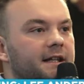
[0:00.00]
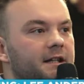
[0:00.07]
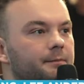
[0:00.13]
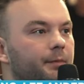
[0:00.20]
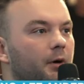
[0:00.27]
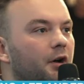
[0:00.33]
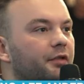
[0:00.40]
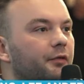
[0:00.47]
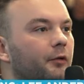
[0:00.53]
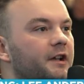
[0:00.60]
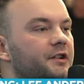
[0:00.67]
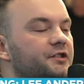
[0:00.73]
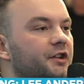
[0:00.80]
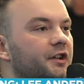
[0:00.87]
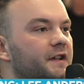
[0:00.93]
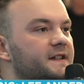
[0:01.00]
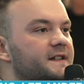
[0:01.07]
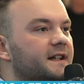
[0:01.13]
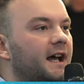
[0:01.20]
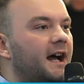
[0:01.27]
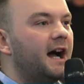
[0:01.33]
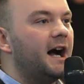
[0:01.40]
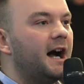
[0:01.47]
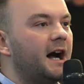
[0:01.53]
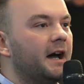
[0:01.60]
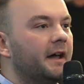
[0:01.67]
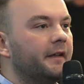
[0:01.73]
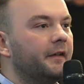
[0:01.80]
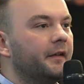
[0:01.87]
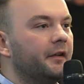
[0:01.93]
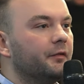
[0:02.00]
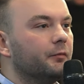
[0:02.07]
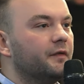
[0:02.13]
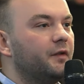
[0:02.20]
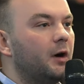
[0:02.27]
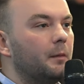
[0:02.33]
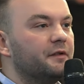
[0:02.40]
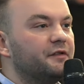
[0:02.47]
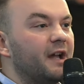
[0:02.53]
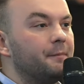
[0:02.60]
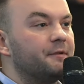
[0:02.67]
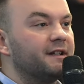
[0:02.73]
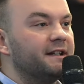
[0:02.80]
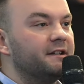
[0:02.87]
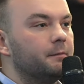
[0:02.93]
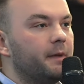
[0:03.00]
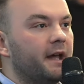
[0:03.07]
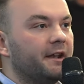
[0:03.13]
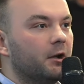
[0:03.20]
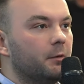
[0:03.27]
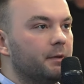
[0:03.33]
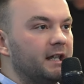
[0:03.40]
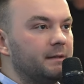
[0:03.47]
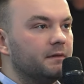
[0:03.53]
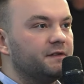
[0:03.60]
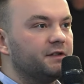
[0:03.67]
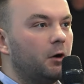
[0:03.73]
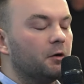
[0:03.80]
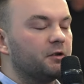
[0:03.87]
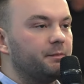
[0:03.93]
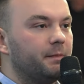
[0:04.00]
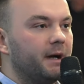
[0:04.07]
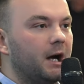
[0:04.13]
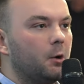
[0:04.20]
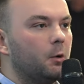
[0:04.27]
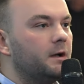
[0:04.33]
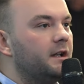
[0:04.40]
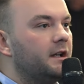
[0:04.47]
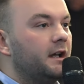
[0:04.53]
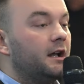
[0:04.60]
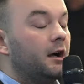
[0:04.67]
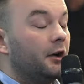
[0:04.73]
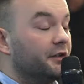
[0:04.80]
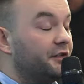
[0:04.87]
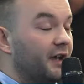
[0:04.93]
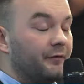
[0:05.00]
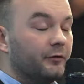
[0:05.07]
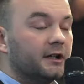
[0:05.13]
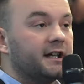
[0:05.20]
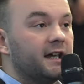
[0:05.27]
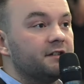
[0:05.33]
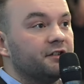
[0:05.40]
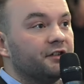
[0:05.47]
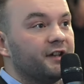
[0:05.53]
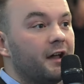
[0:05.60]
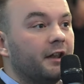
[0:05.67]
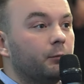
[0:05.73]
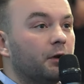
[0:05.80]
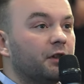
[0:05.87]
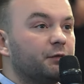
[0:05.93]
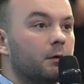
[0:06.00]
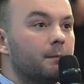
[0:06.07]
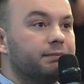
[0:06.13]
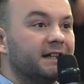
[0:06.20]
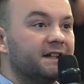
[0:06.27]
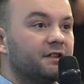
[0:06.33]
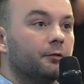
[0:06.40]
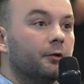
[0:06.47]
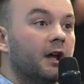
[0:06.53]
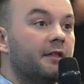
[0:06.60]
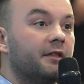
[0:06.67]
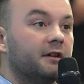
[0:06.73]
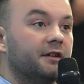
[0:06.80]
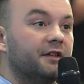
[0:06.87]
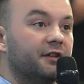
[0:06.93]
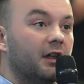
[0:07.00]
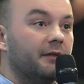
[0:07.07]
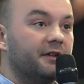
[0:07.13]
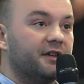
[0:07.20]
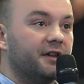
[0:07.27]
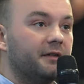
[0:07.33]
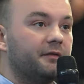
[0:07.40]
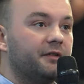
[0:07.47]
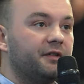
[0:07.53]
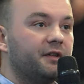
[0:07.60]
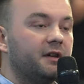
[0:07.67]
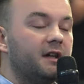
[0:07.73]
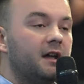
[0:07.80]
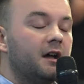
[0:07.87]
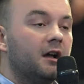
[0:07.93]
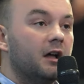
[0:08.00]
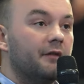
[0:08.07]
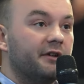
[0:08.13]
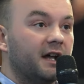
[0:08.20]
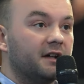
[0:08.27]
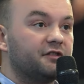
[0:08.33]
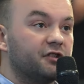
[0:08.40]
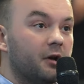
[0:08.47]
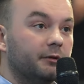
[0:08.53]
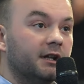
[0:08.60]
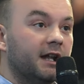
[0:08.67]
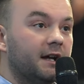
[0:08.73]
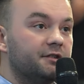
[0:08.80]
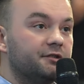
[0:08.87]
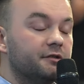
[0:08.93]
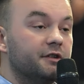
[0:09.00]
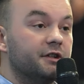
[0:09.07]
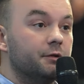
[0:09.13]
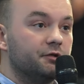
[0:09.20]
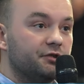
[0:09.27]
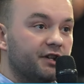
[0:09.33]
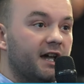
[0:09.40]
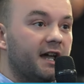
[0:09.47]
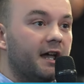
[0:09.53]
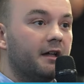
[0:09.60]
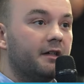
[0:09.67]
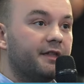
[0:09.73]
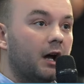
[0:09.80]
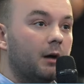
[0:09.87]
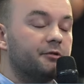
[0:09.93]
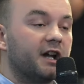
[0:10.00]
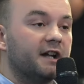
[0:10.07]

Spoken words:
Lee, both Richard and Reform's Deputy Leader Ben Habib have talked about, on several occasions, how they want to obliterate the Conservatives at the next general election. Do you share that